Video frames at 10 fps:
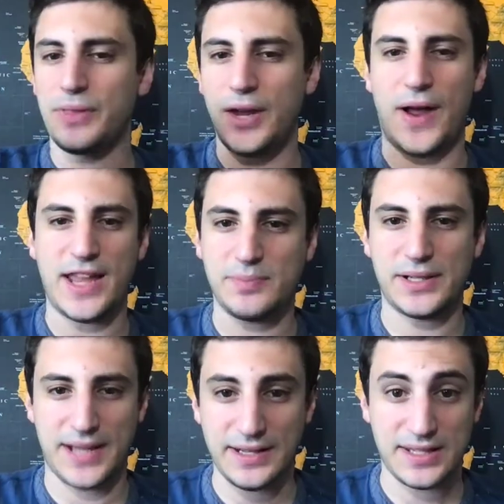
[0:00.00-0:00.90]
You know,
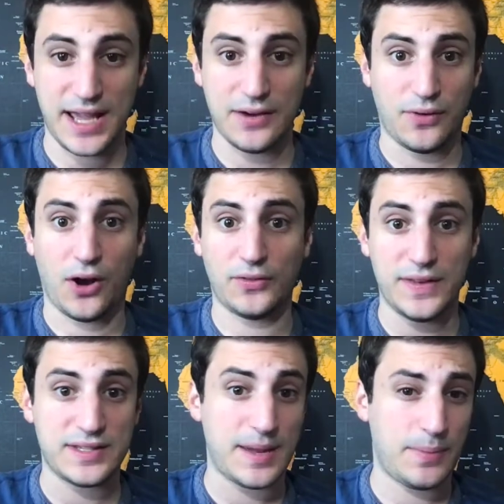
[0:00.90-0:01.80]
Hezbollah tends to get involved in
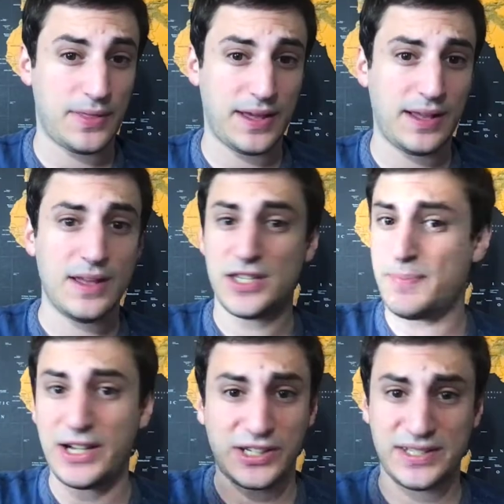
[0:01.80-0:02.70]
this type of thing,
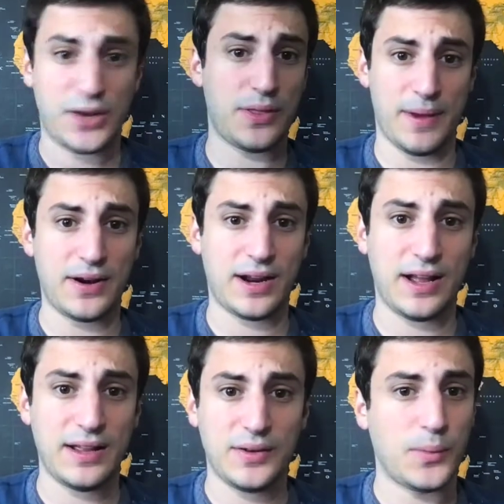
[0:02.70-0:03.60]
especially in South America,